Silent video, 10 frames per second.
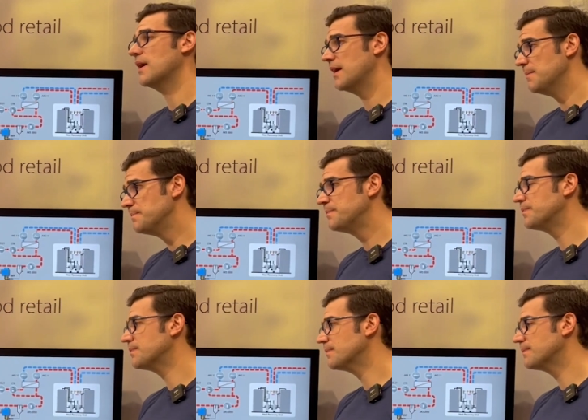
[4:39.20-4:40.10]
Okay.
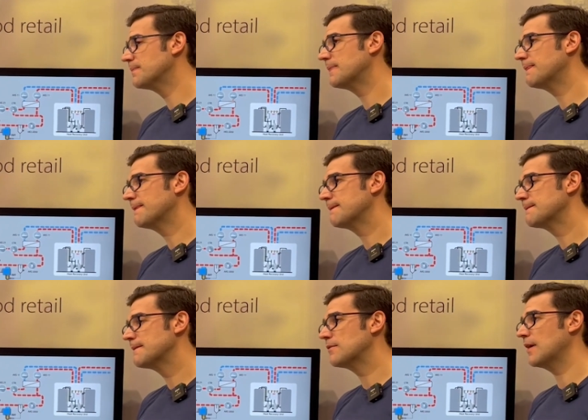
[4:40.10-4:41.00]
Small to big.
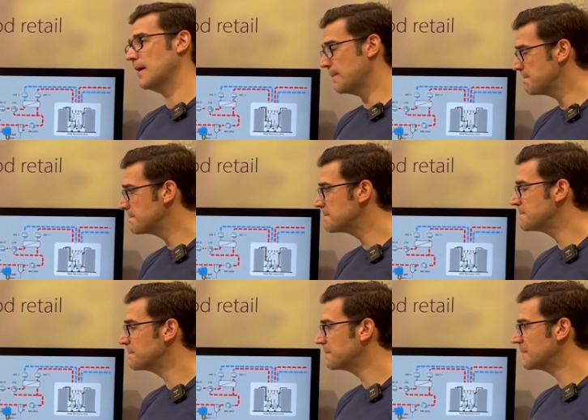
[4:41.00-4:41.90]
Okay.
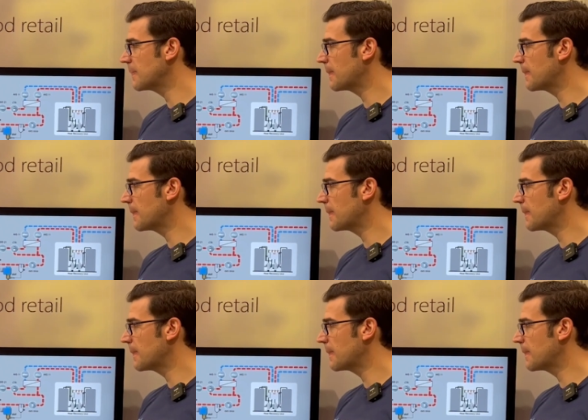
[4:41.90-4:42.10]
Um,